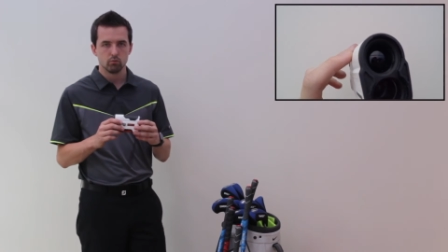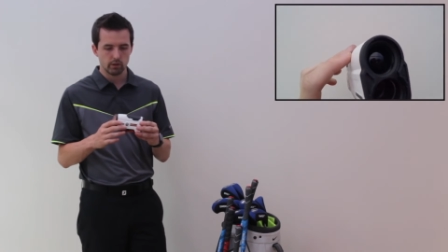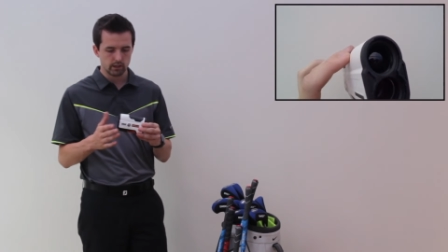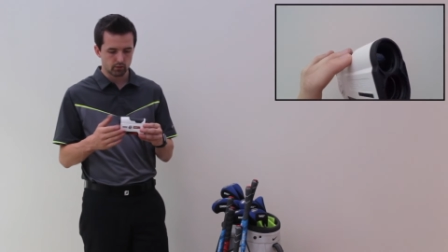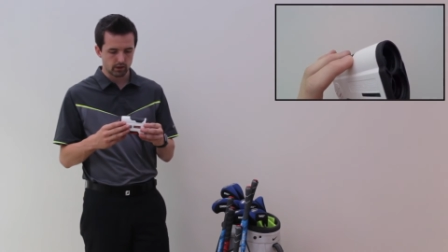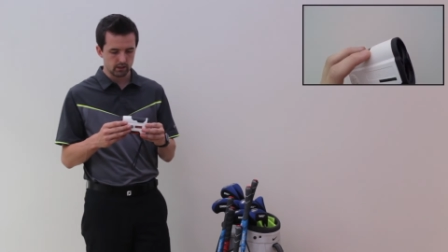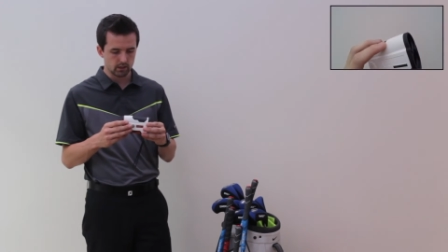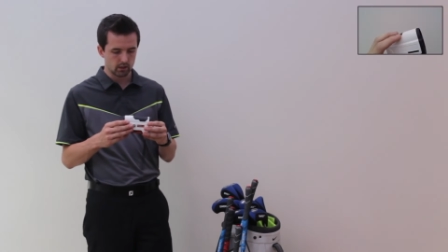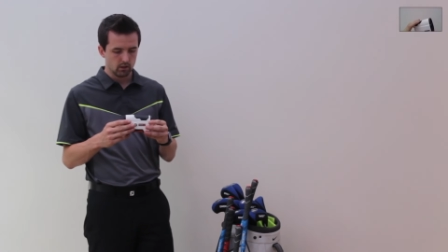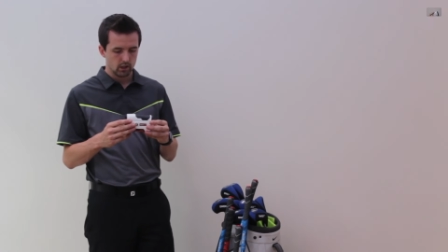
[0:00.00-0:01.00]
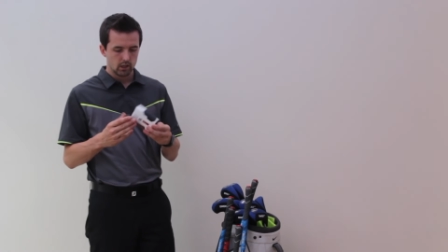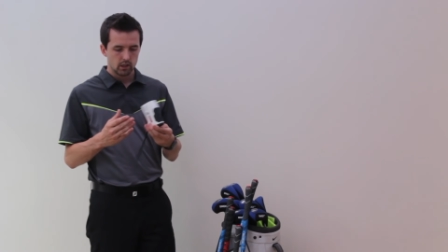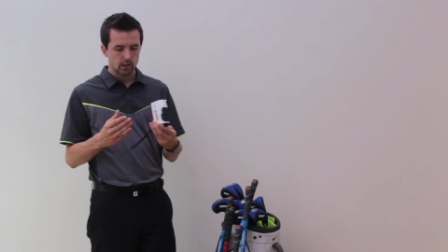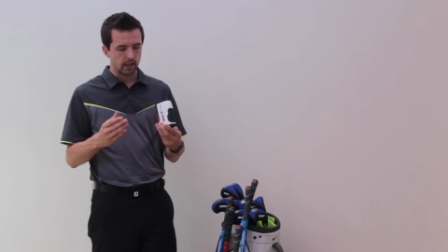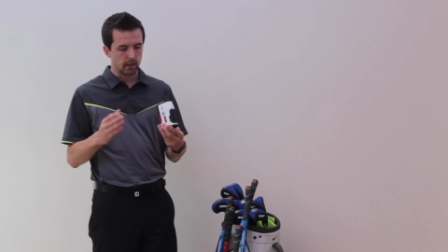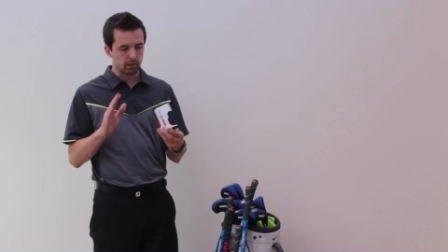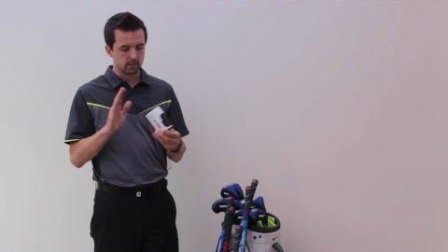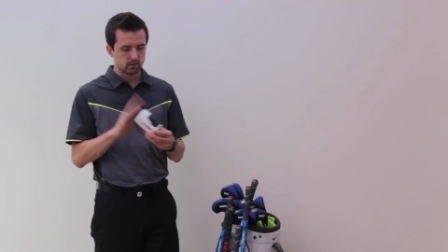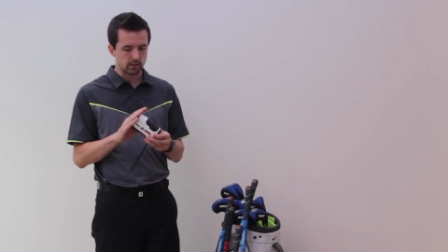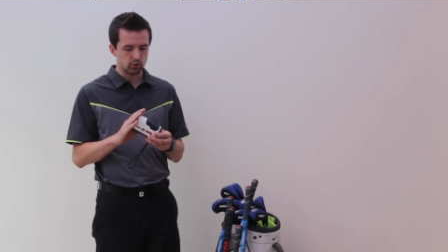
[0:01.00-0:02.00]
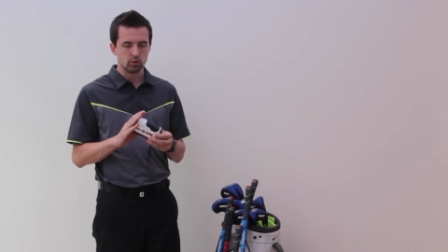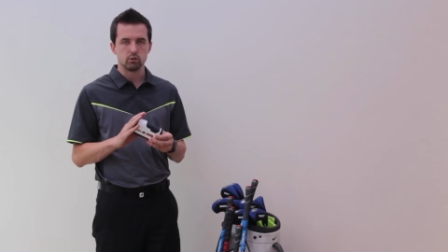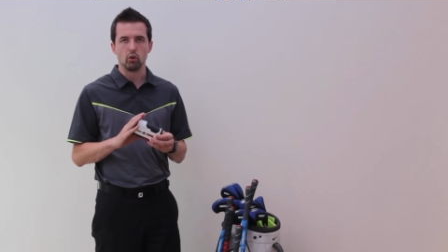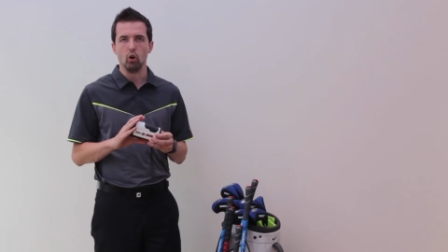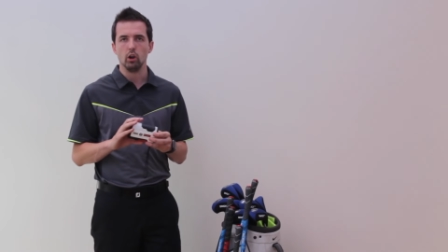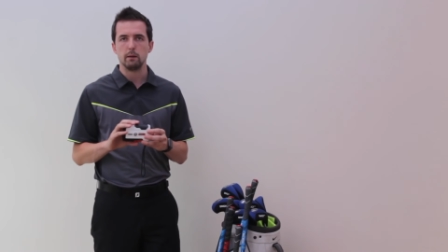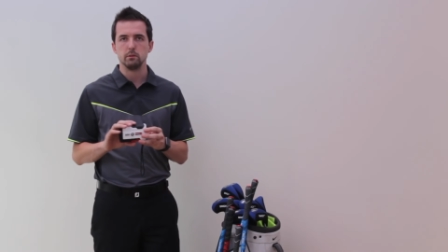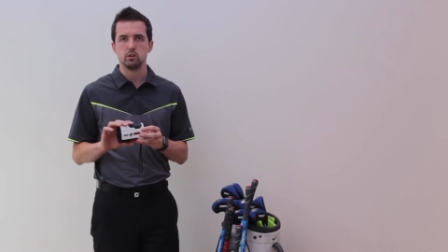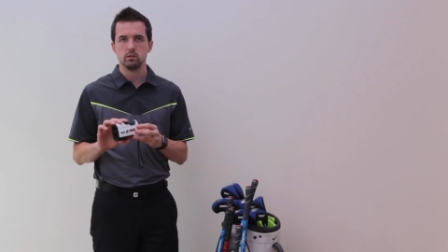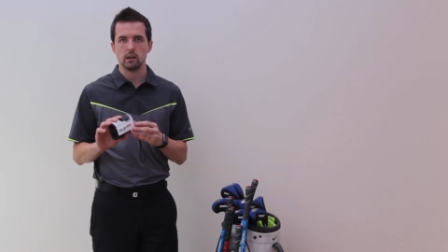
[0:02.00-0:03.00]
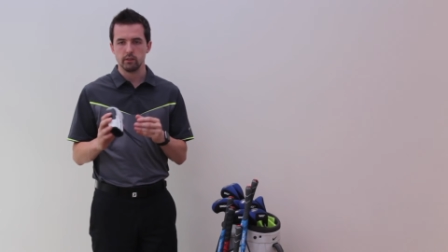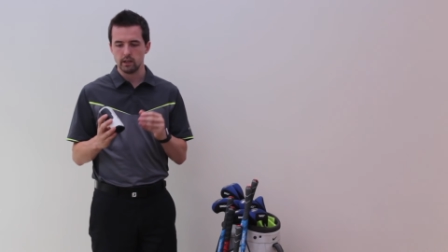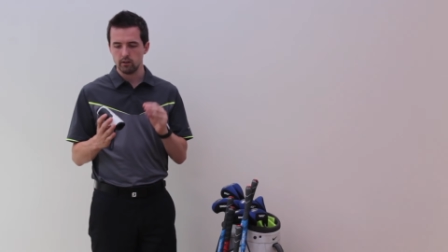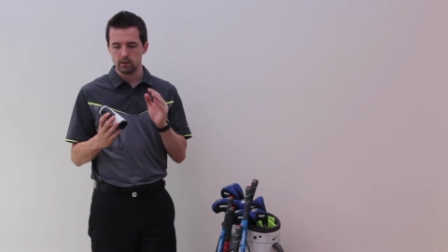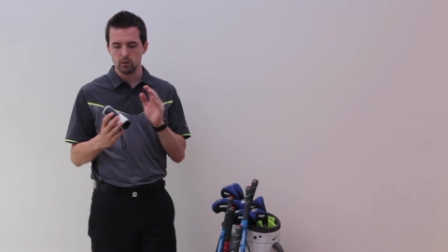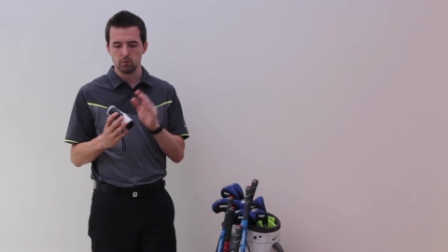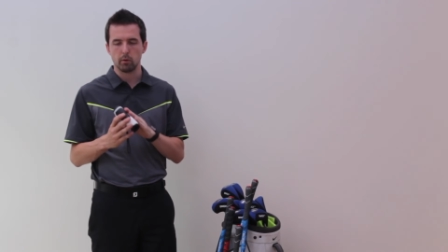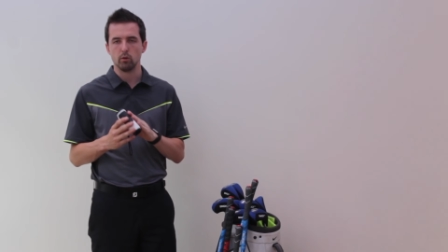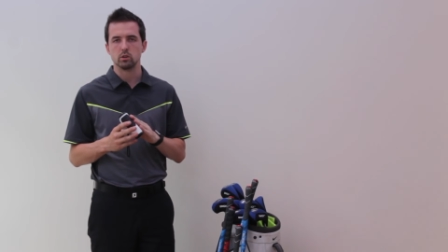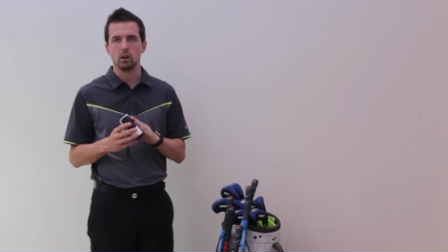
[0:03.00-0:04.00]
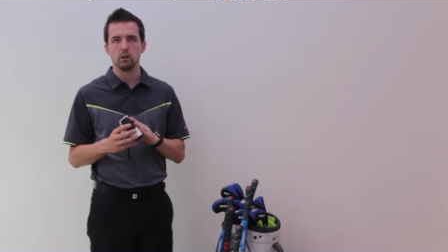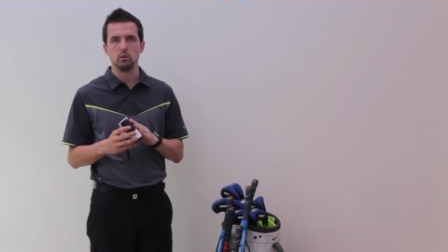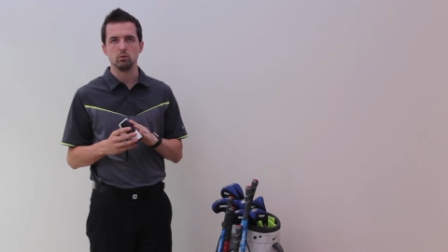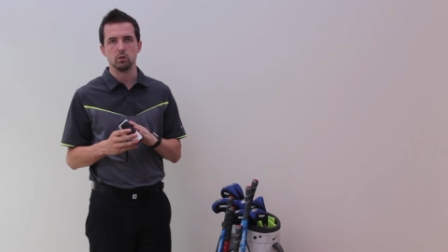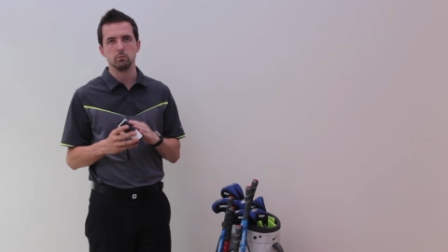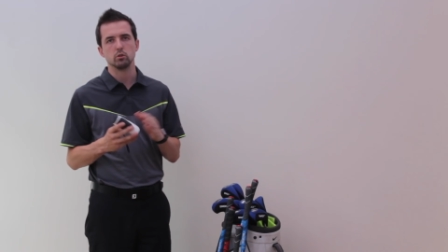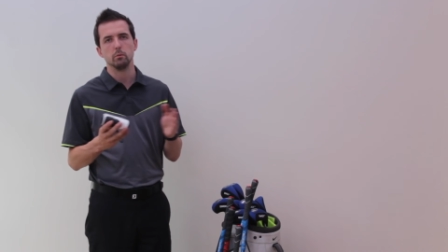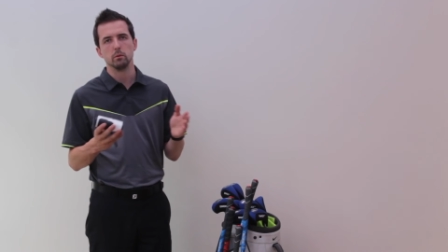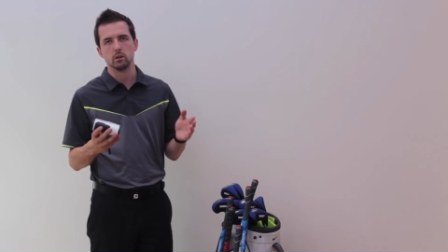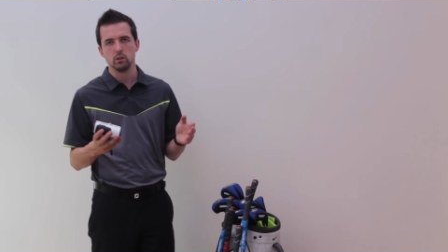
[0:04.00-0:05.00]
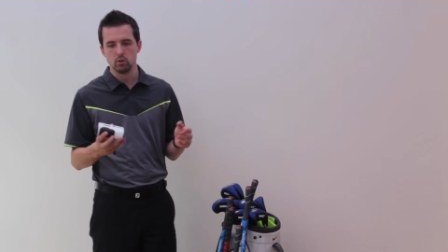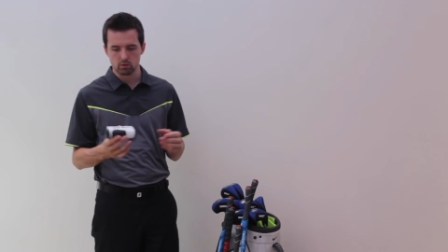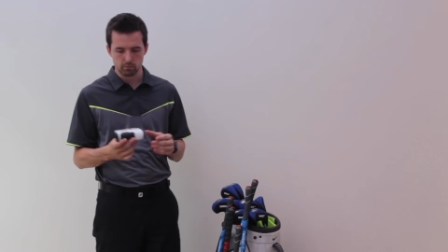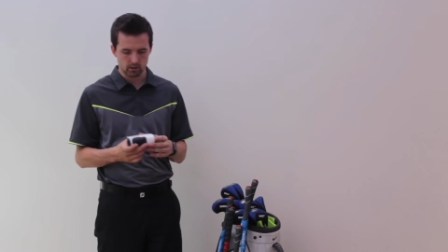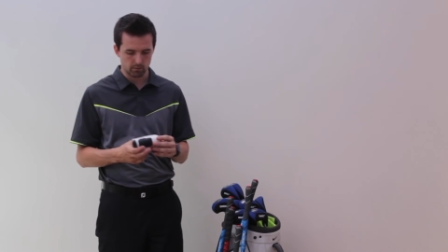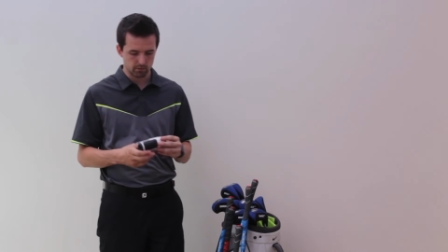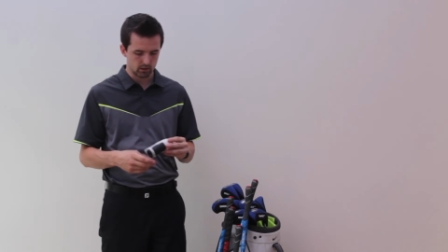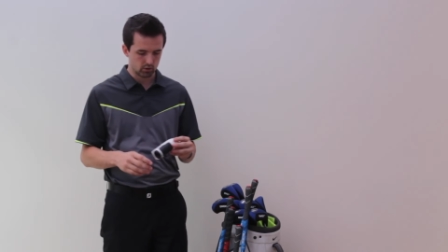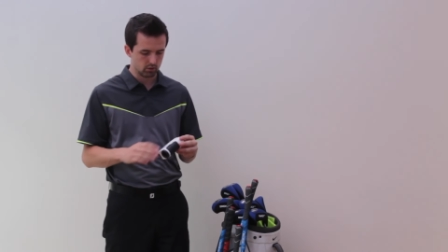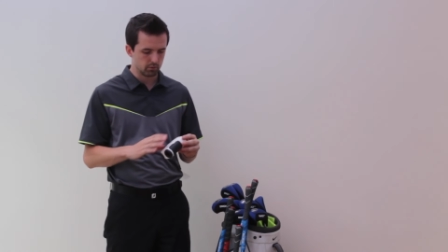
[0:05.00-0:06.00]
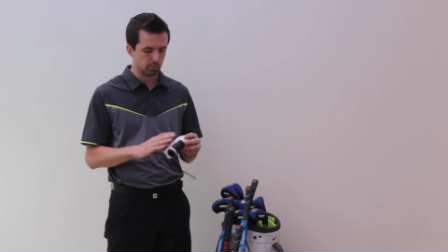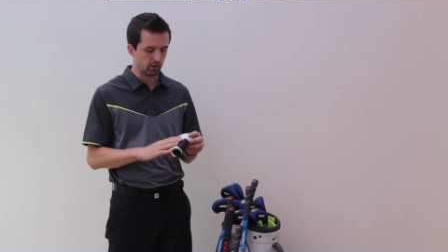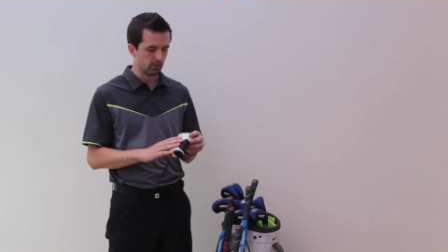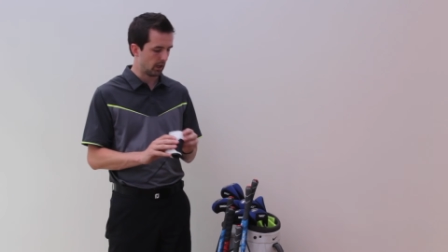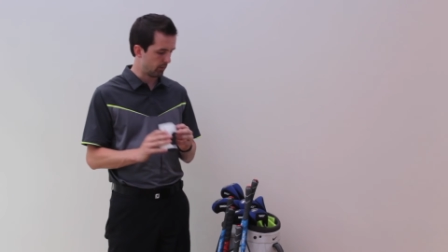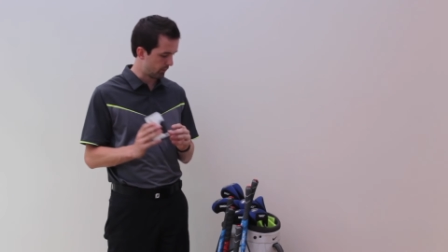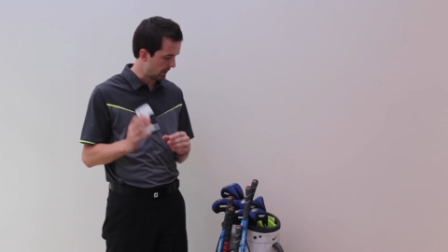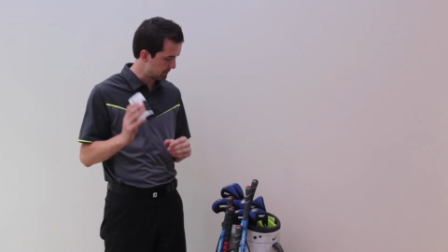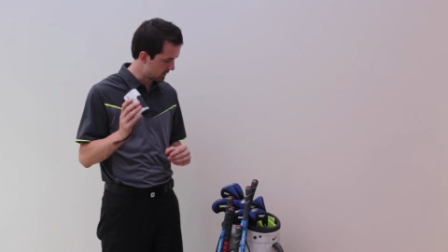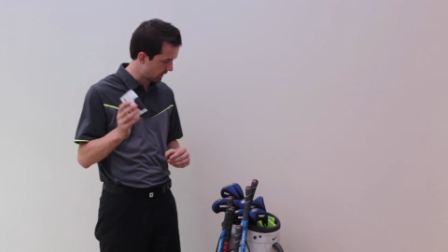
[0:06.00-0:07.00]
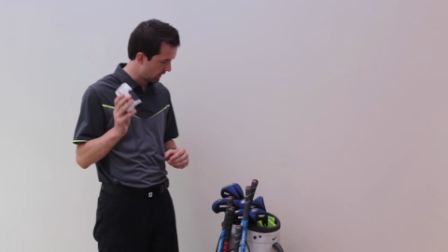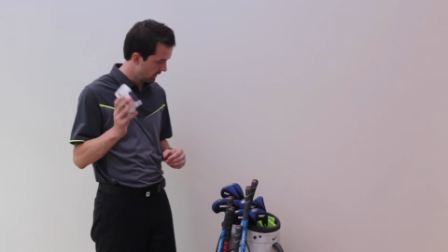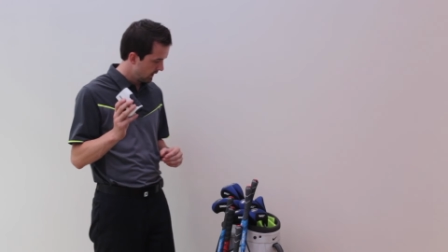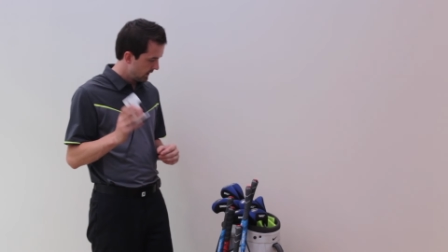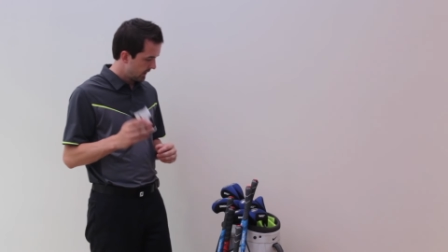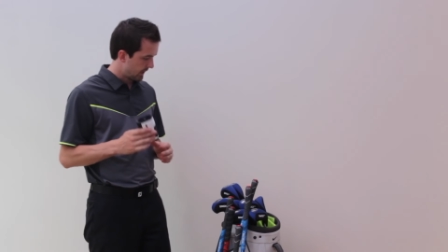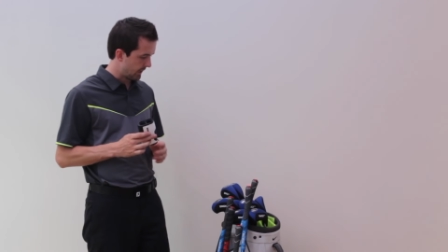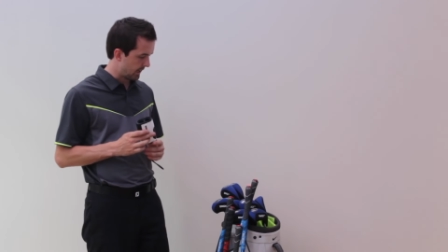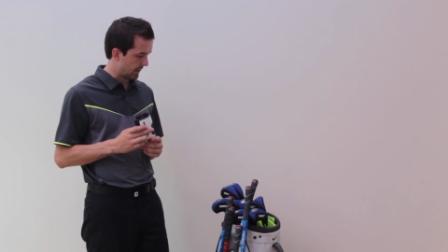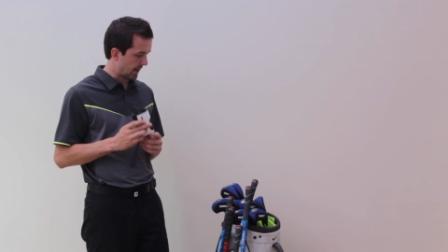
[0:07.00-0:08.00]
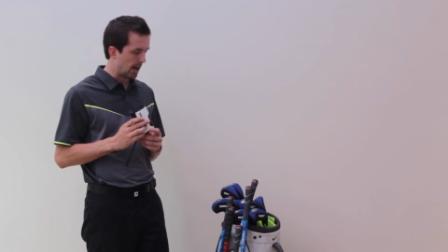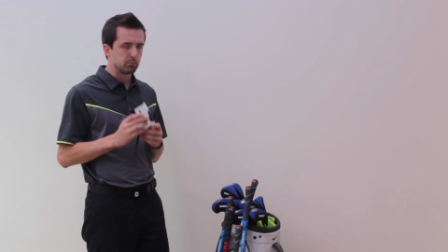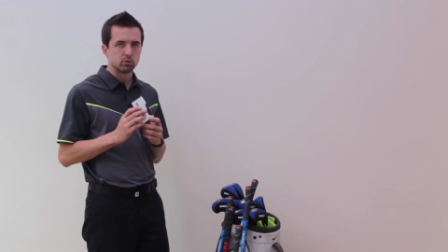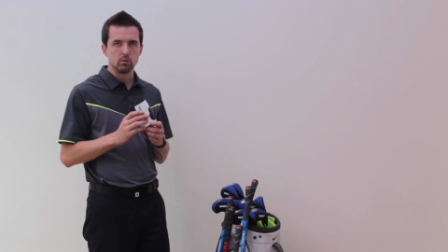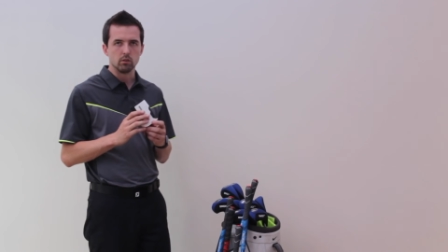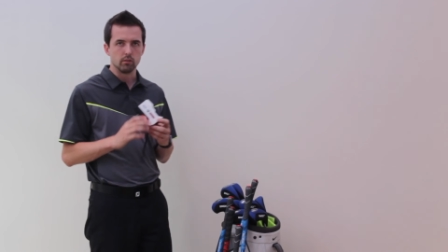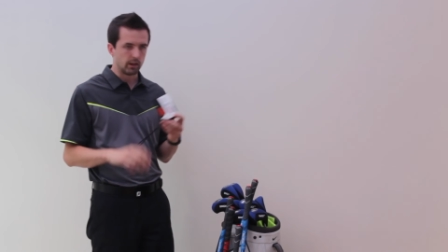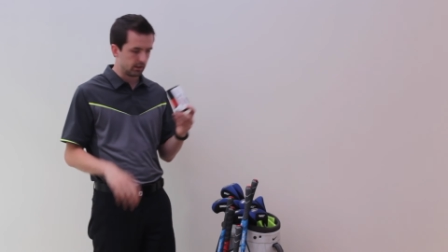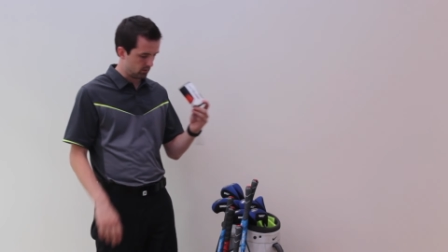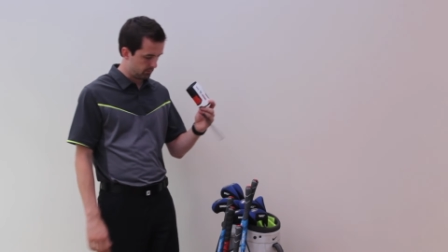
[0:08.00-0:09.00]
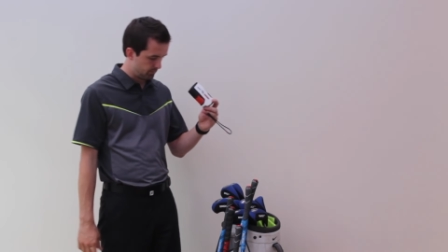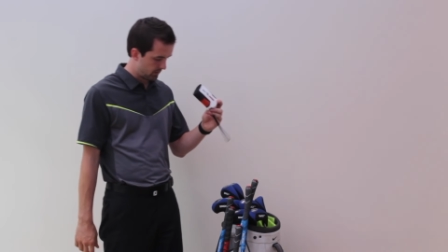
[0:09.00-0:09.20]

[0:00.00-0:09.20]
rangefinder, uh, essential to all amateurs out there. I know the pros can't use them, some of them can use them in competitions, but uh, for an amateur, absolutely vital.